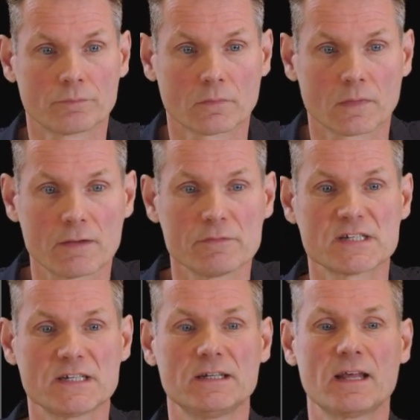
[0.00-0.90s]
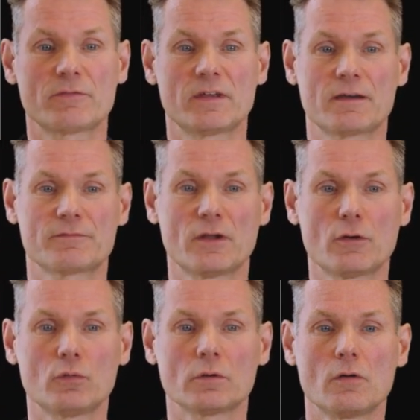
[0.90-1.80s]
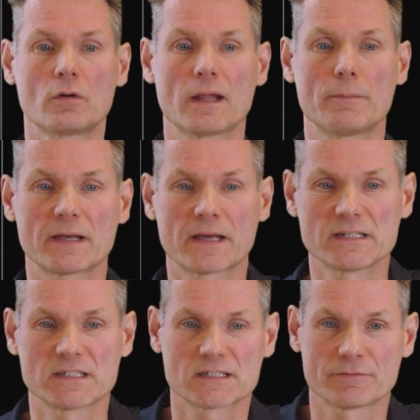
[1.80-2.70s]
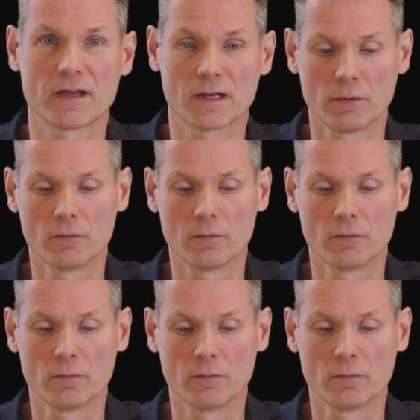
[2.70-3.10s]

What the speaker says: and we see that we have no local applications available.